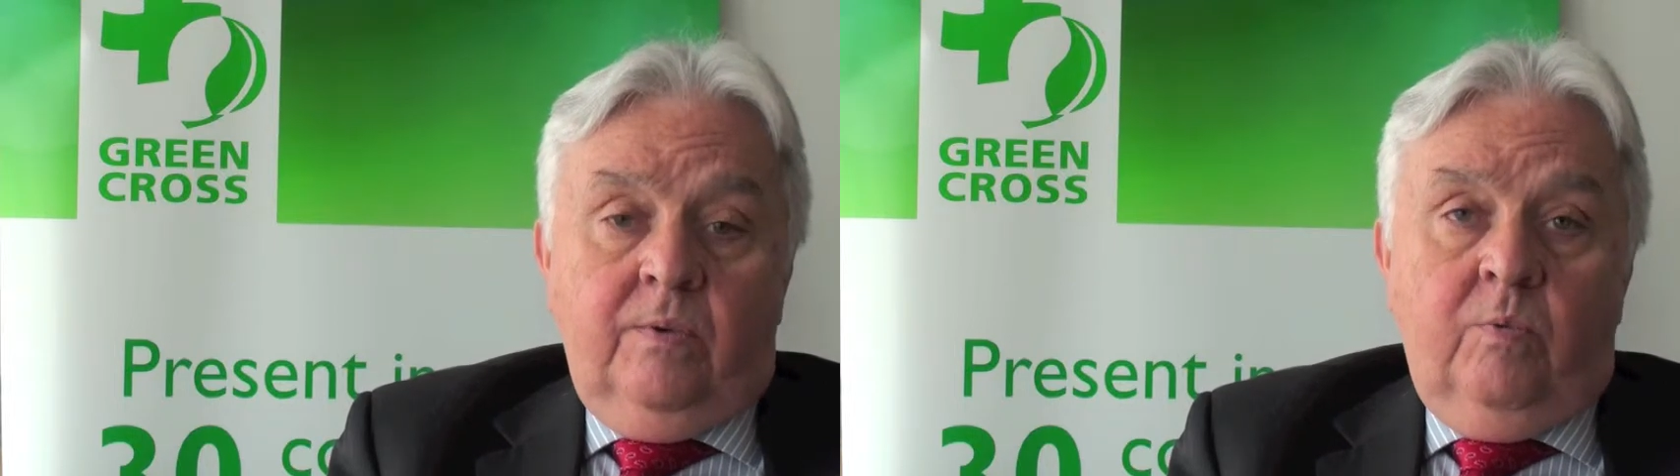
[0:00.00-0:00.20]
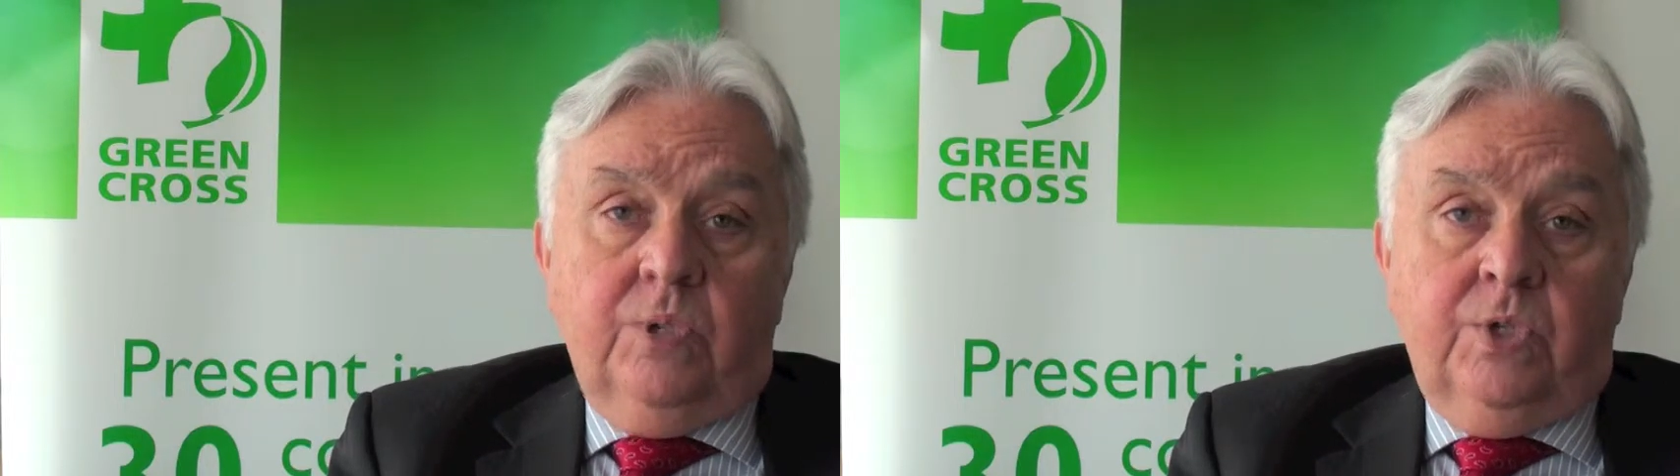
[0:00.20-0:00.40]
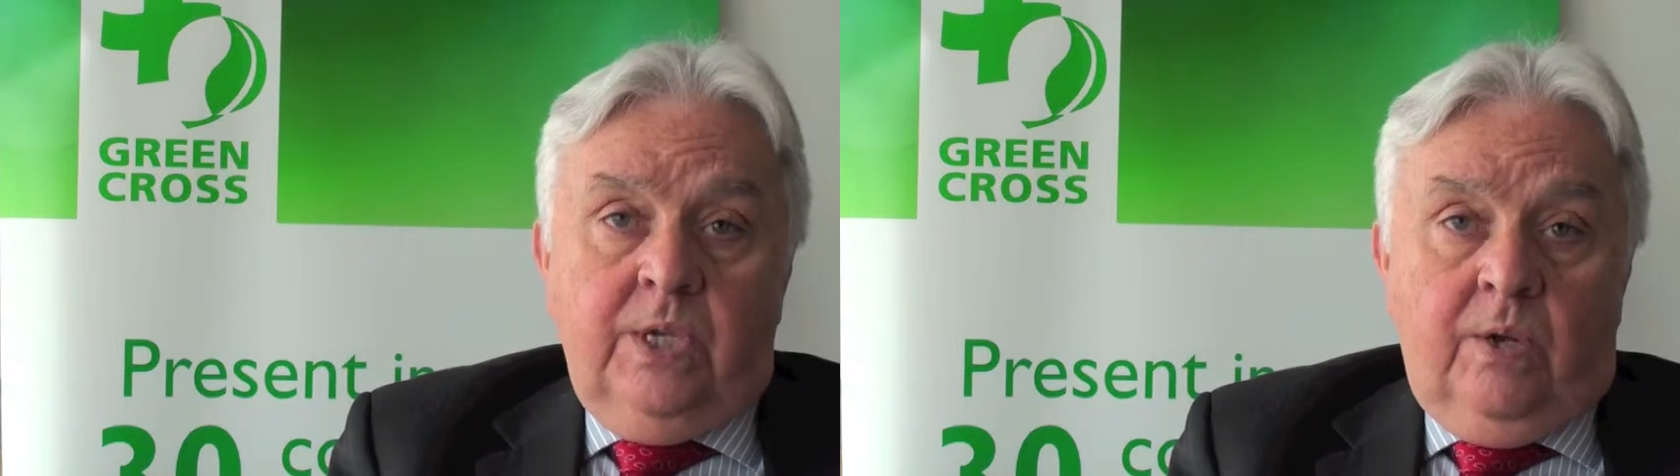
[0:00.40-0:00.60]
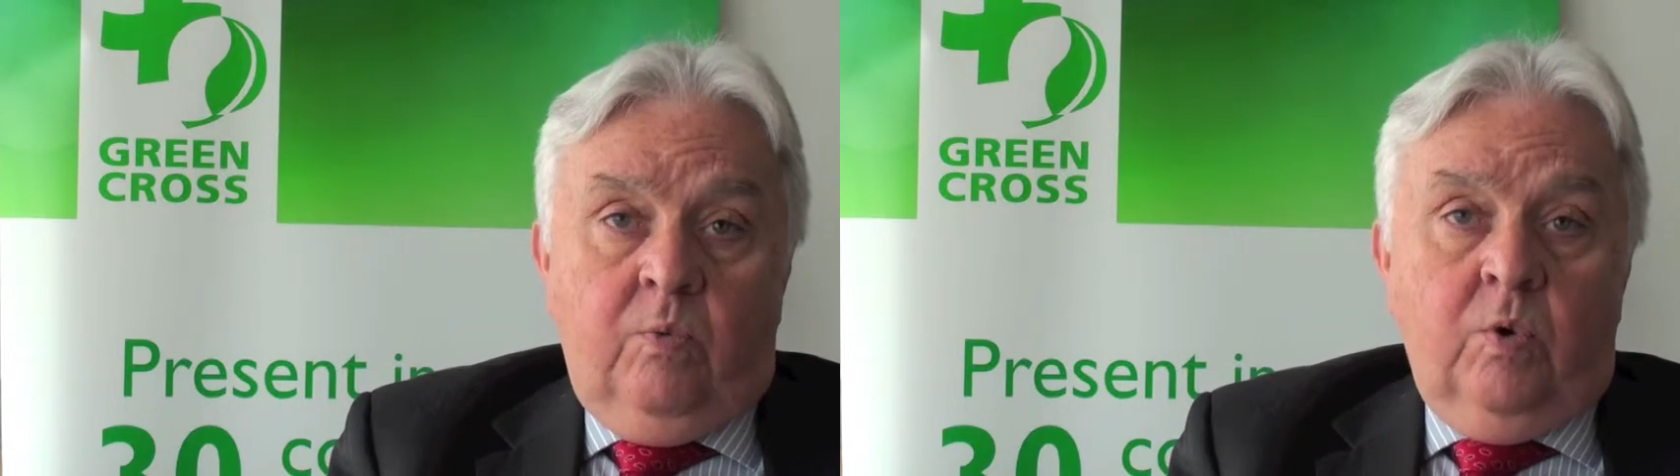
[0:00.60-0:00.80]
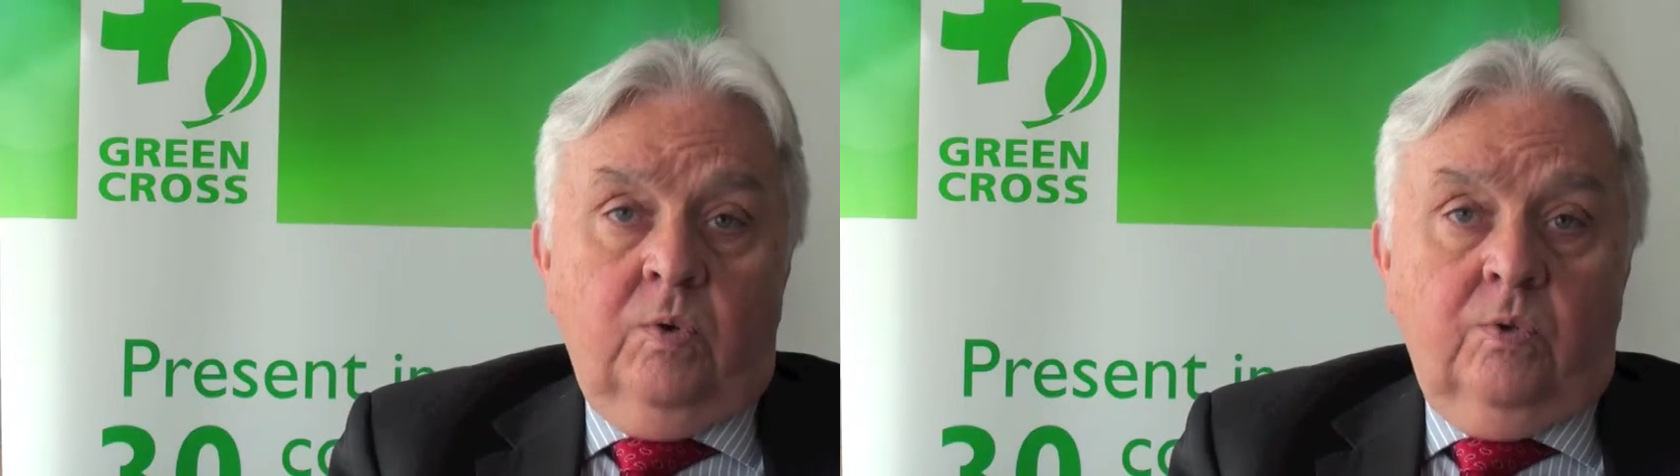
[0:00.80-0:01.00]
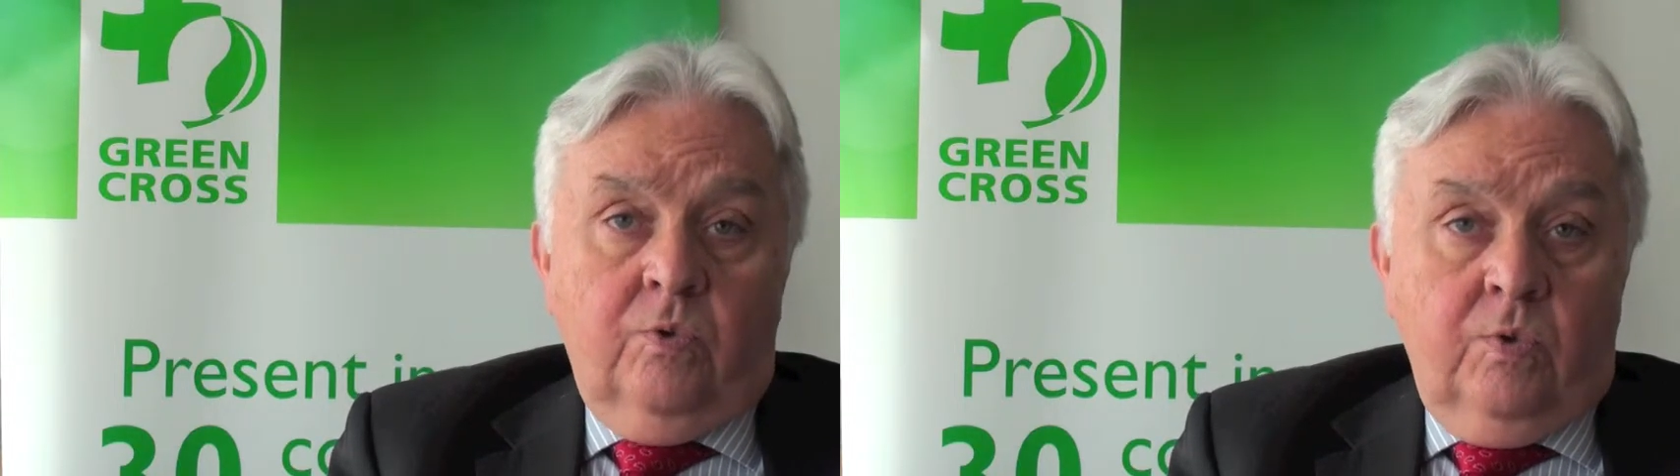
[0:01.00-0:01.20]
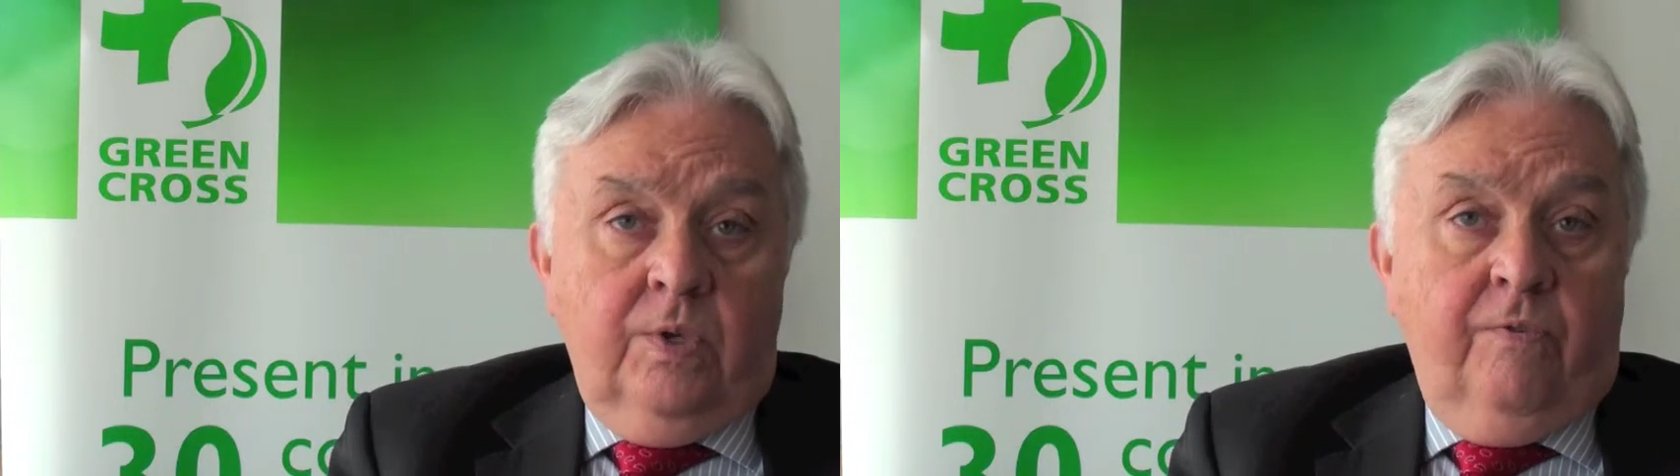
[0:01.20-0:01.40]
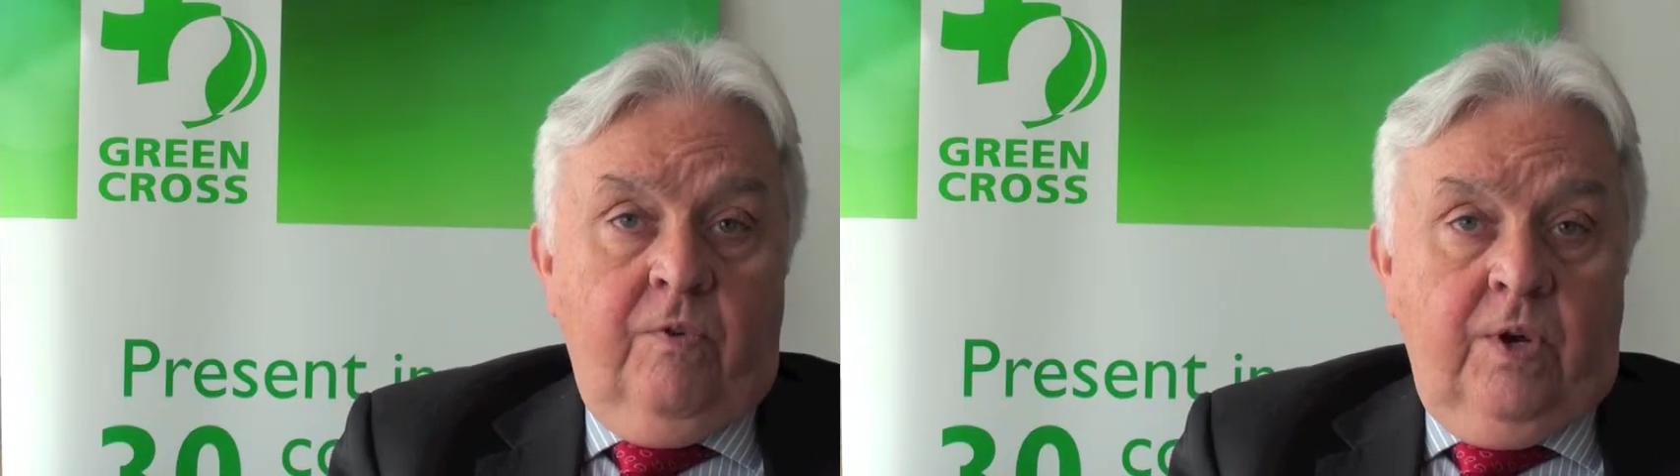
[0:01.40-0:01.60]
we'll see a world
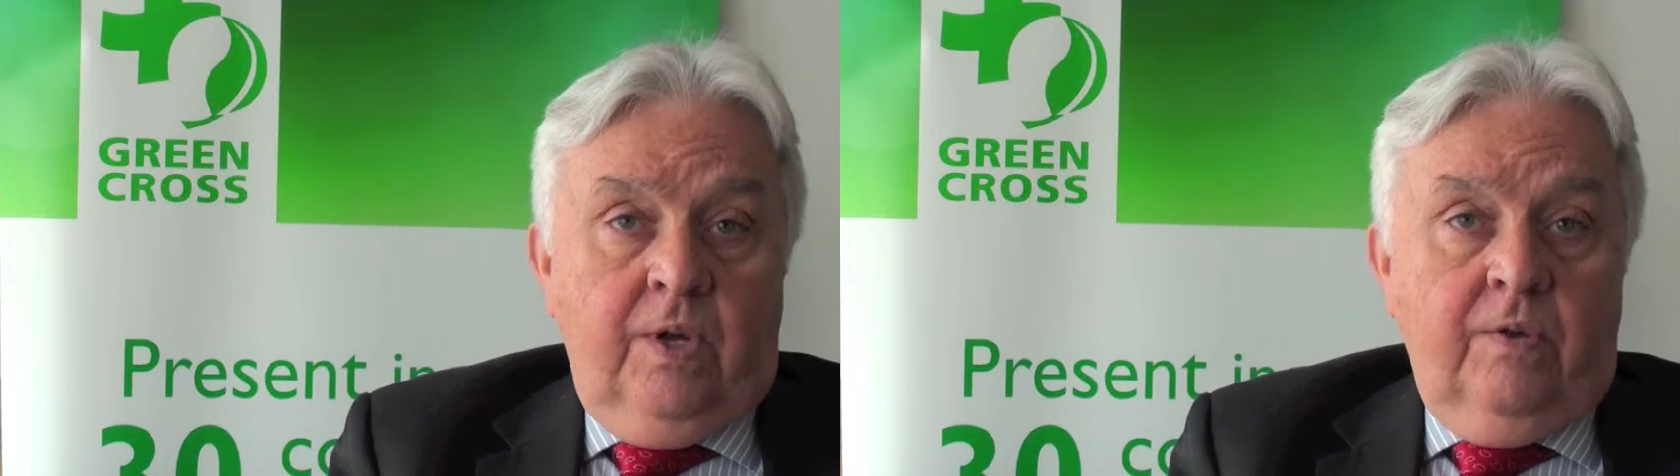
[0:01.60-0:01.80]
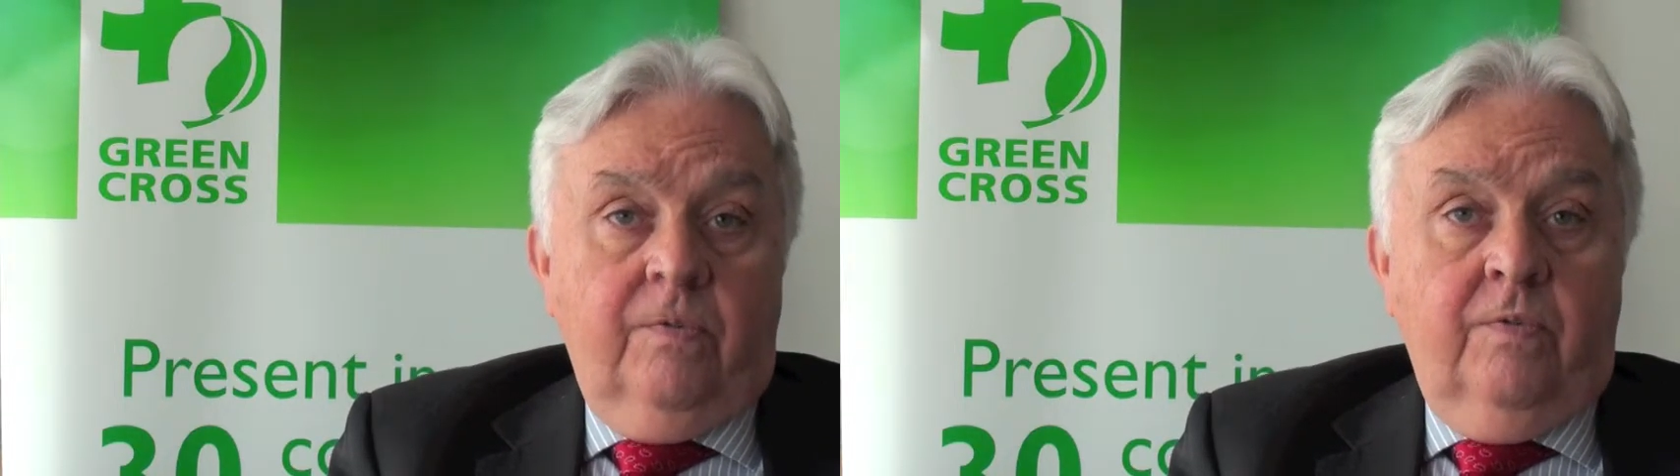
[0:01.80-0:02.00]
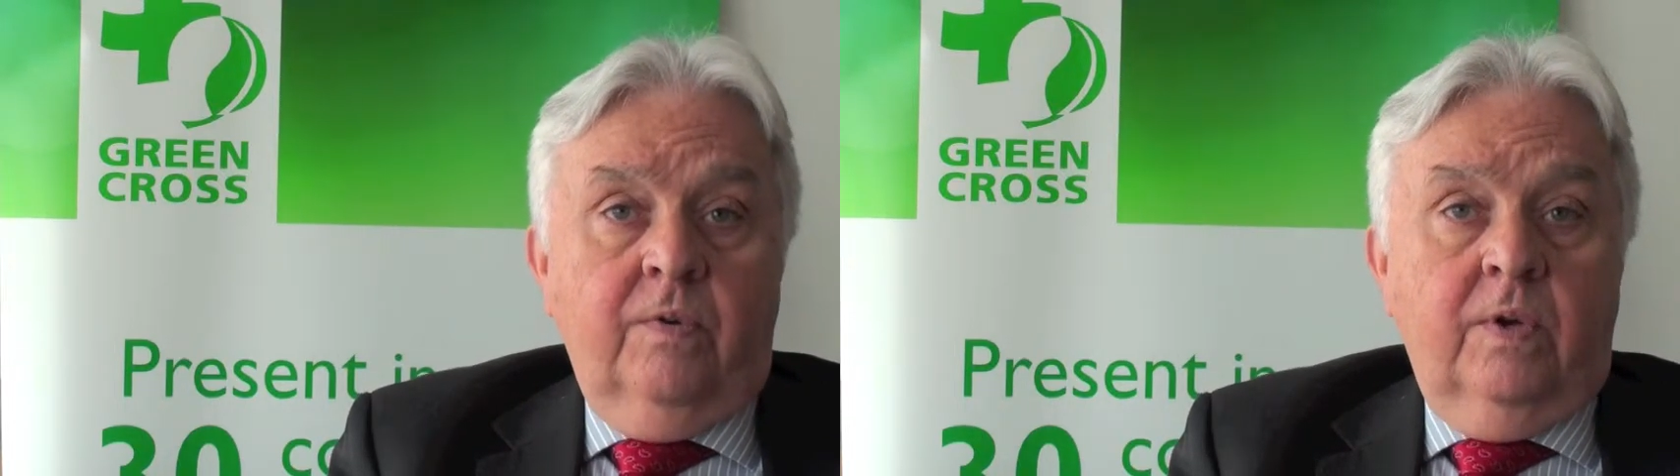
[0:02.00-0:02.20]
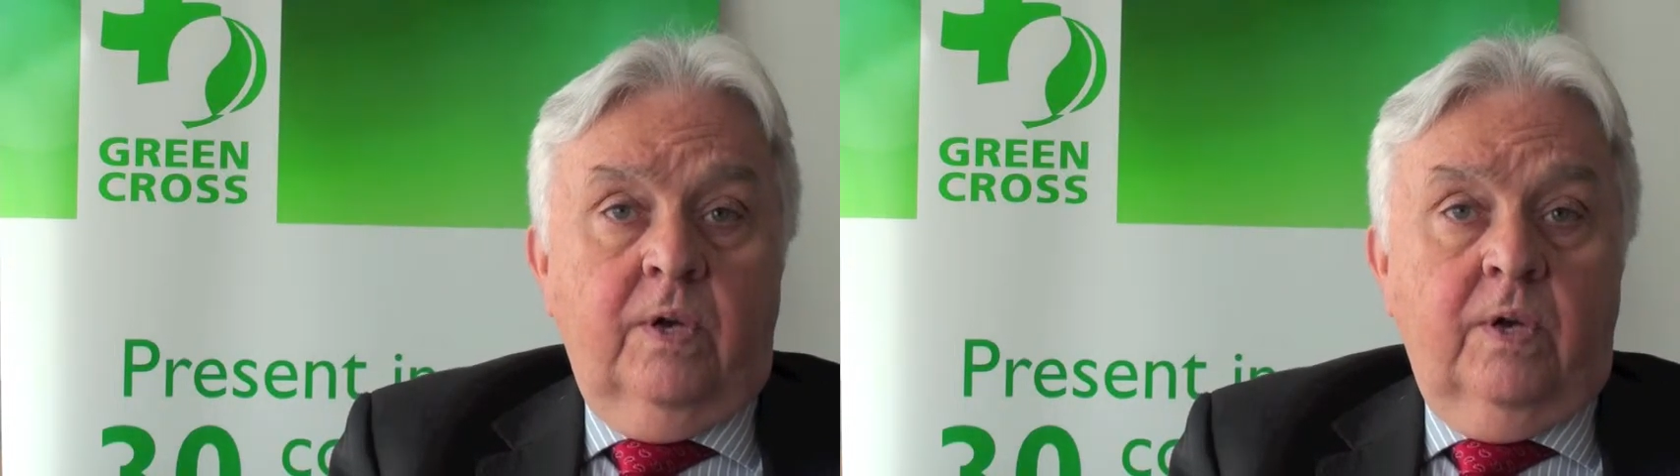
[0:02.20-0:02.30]
truly free of